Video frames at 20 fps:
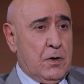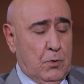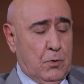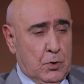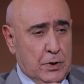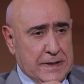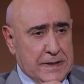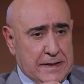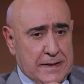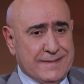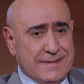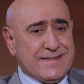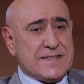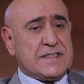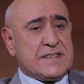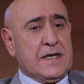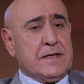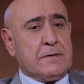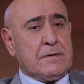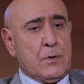or let us
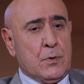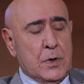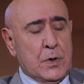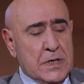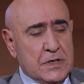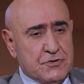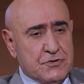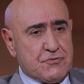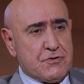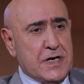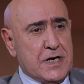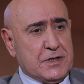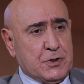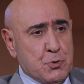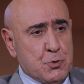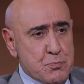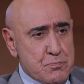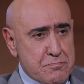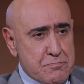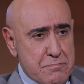say to try
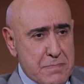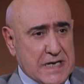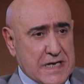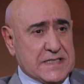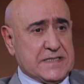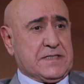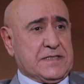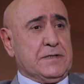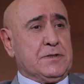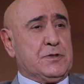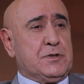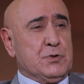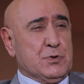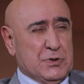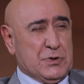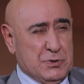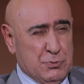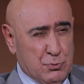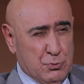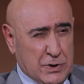to mix these
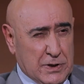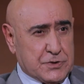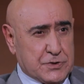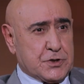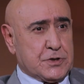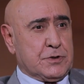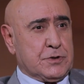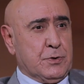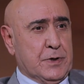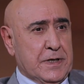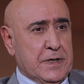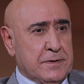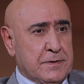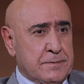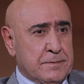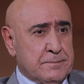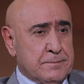two cultures together.